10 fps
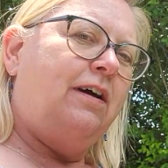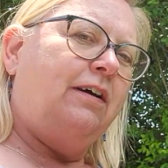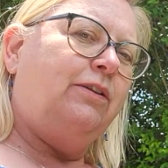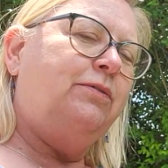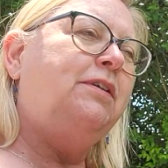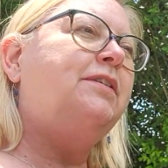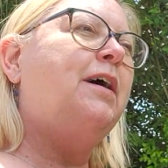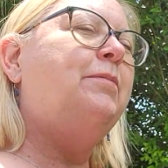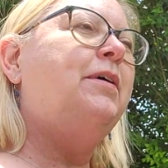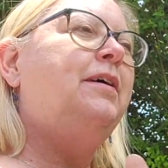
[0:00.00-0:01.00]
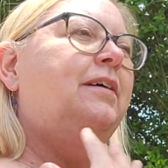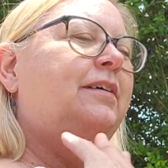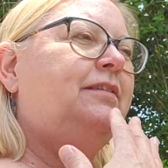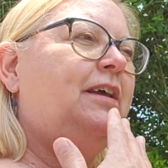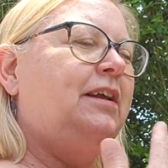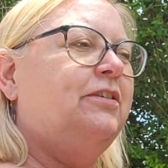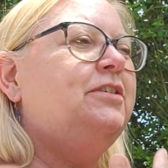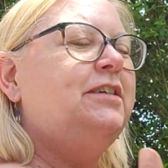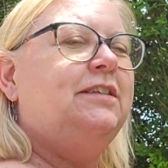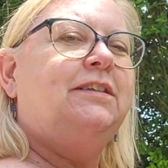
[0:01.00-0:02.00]
closes up the
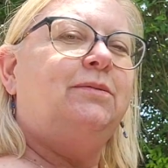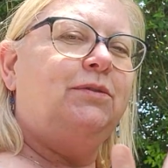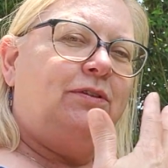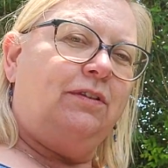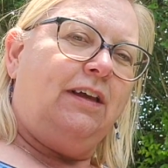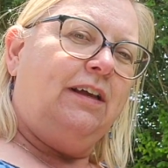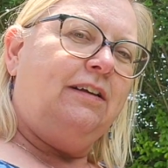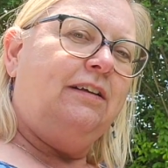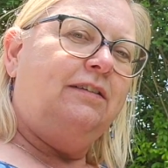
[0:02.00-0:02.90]
energy system so that